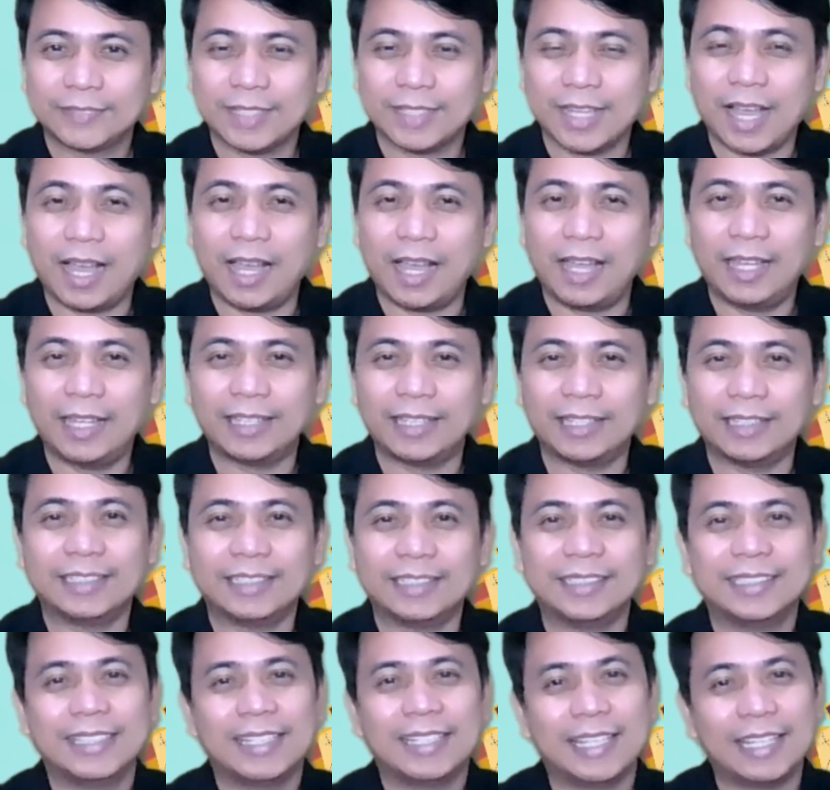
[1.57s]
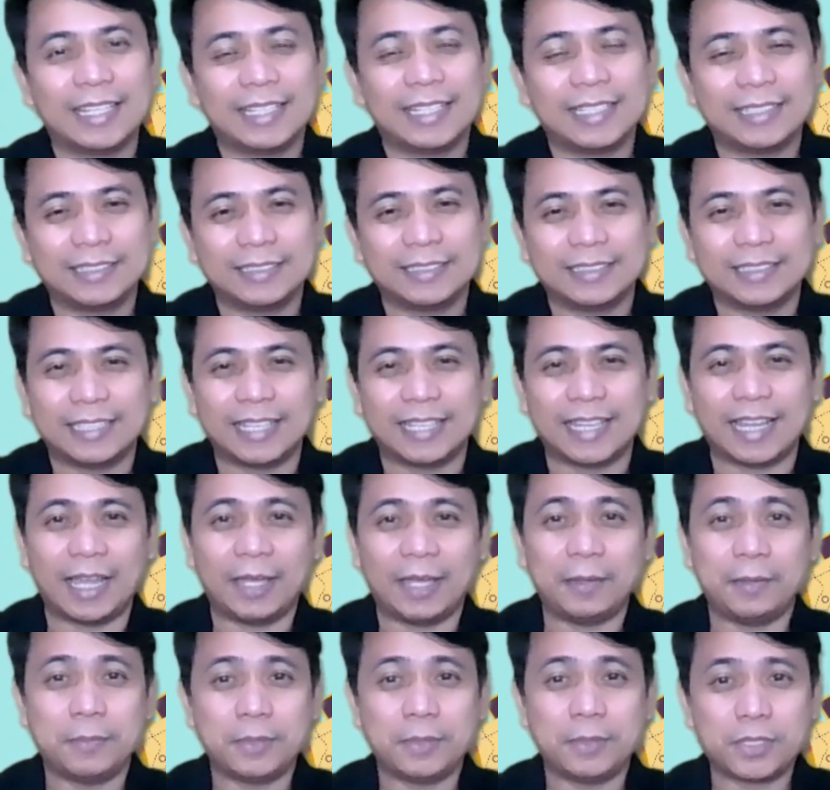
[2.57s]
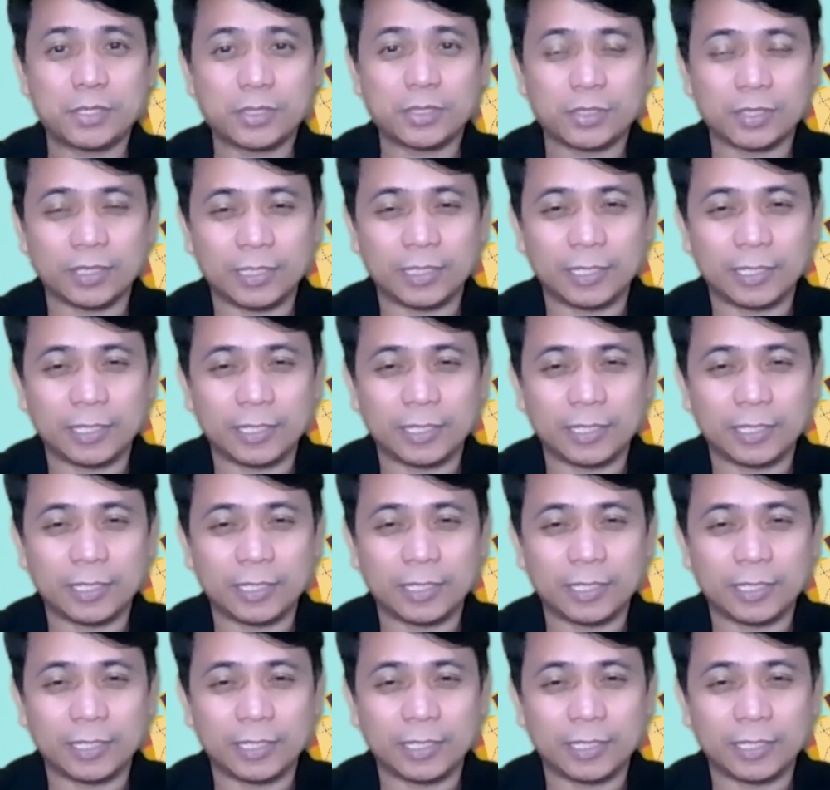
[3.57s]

Hi, I'm Mr.